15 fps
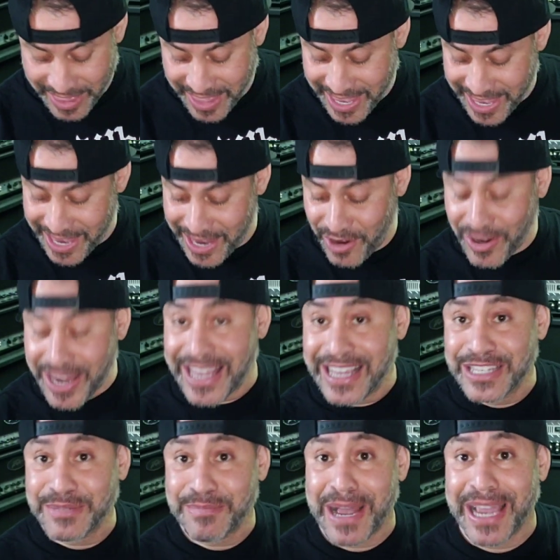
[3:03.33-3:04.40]
here
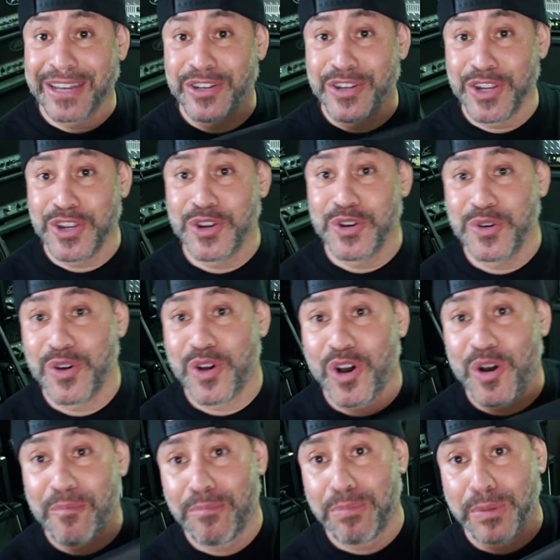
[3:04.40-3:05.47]
is my new
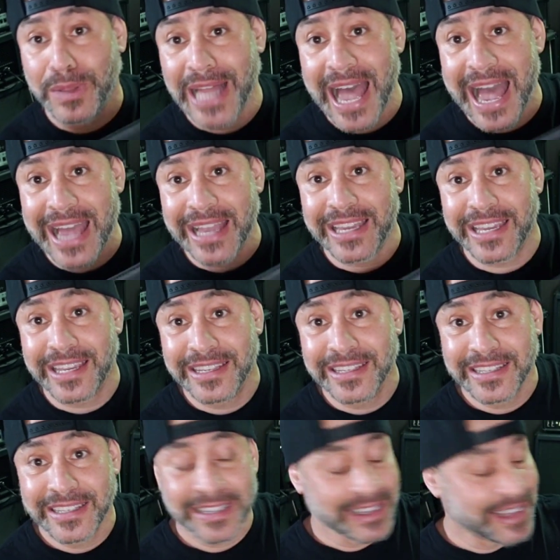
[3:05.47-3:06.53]
black
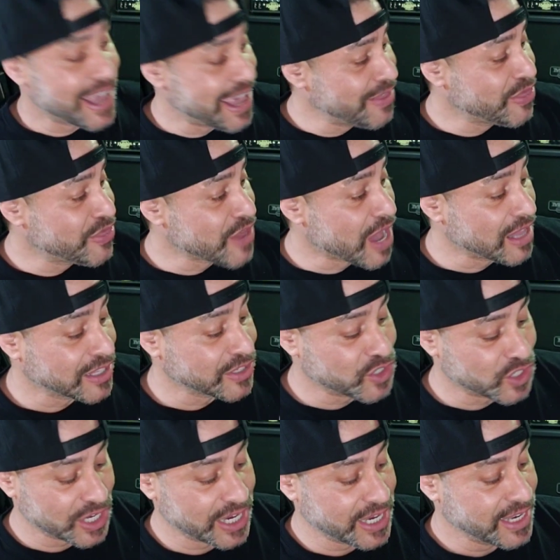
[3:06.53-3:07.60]

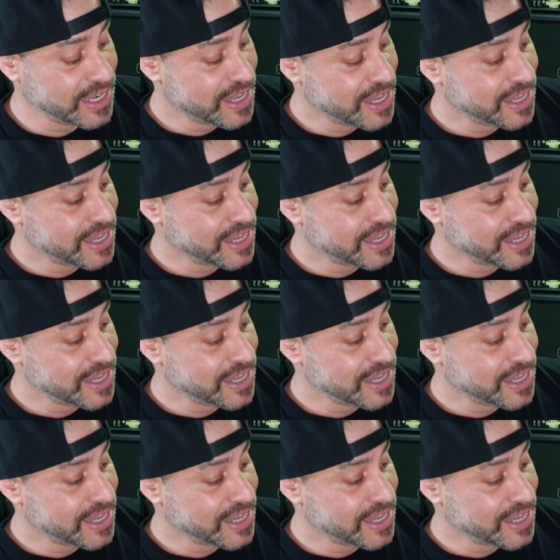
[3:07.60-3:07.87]
Anthology